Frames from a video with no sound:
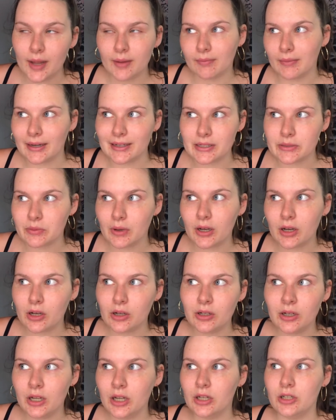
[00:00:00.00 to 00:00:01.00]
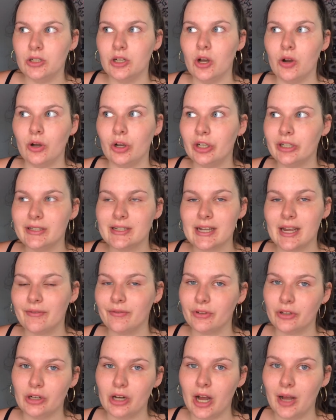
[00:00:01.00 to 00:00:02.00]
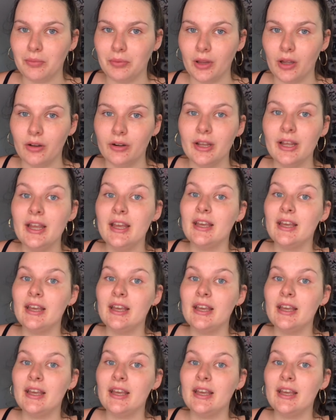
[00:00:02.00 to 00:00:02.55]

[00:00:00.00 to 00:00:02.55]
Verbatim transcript: might as well know a good time for you to upload.